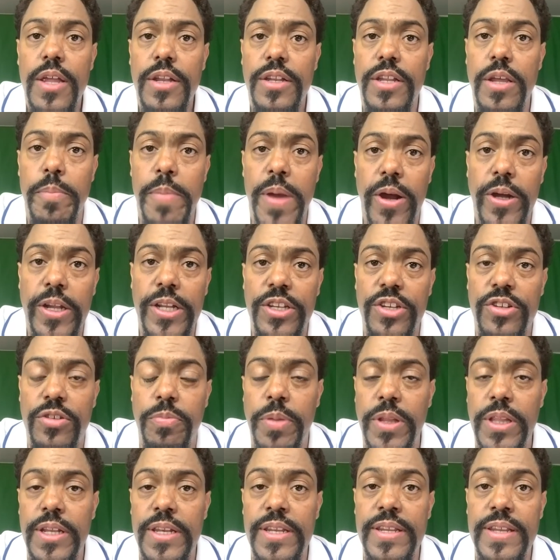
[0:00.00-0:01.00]
the American
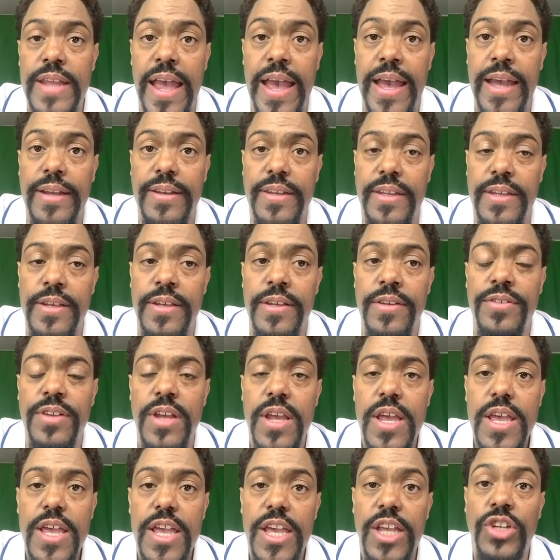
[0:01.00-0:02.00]
Disability Act is
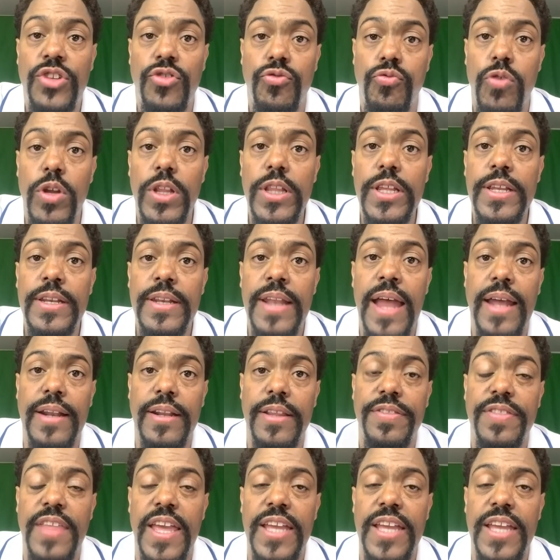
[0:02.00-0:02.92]
it's really not a